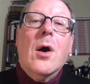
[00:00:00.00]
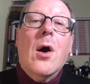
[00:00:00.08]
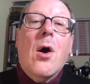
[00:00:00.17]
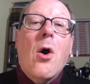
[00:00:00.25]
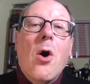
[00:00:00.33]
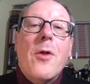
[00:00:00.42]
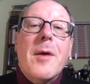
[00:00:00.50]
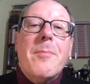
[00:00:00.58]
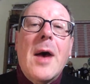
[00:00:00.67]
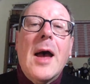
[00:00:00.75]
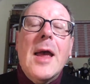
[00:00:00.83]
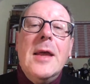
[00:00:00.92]
All that
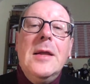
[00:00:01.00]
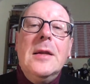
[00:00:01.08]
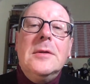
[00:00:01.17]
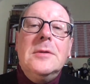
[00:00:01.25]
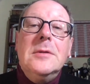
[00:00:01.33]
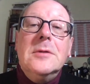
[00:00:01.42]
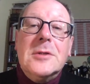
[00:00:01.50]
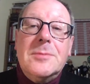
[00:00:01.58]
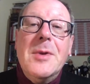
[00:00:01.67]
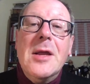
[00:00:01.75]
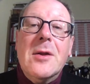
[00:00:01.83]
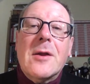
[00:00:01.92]
my ain
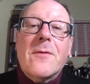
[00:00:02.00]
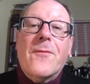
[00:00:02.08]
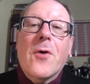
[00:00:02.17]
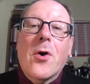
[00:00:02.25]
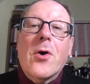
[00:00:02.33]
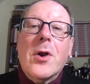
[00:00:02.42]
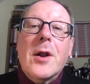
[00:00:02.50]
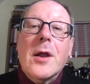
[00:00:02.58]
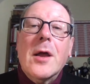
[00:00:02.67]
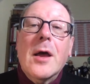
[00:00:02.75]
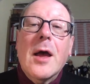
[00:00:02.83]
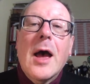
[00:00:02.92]
spirit for,
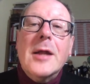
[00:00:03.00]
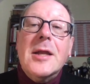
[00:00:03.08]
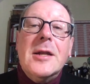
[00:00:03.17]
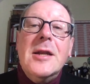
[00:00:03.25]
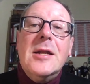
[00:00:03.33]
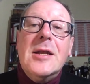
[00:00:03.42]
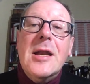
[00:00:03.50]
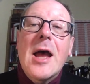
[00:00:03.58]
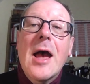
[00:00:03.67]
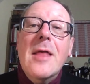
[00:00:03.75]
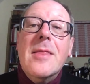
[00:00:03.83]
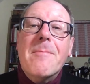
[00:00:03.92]
I didna
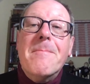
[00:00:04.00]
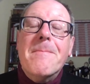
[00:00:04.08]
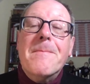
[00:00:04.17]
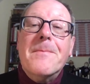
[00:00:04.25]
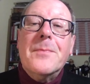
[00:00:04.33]
deny them,